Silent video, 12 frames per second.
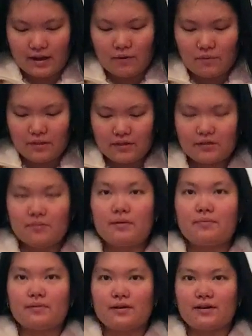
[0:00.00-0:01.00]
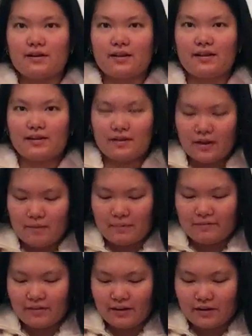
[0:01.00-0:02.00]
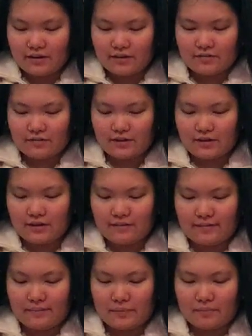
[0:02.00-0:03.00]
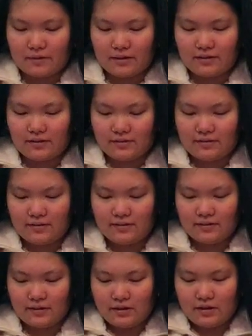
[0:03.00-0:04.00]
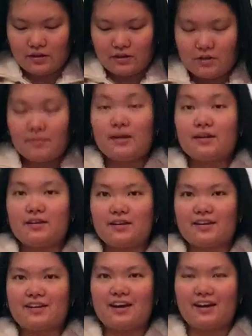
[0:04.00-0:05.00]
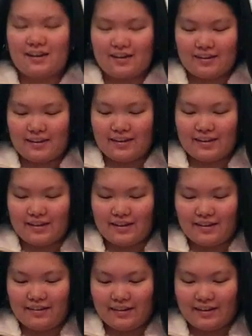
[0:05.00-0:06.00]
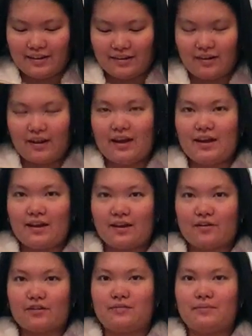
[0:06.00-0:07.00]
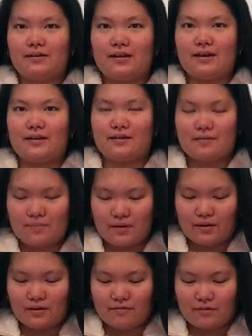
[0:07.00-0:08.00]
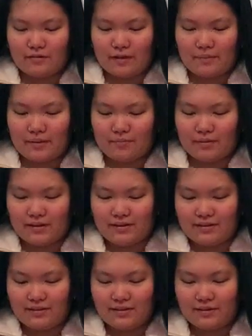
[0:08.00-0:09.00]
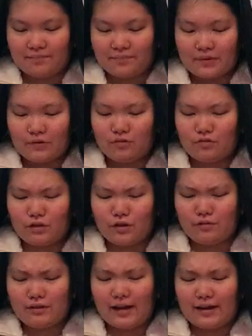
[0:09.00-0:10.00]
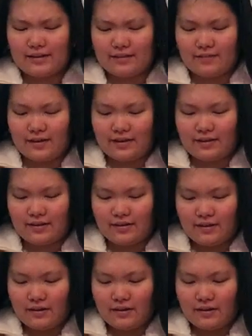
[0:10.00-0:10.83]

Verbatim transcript: I want this to be pretty. Like my friend Erica's really good at wrapping sevens. She made a TikTok, like a little Christmas ASMR of her wrapping presents, and it's so satisfying.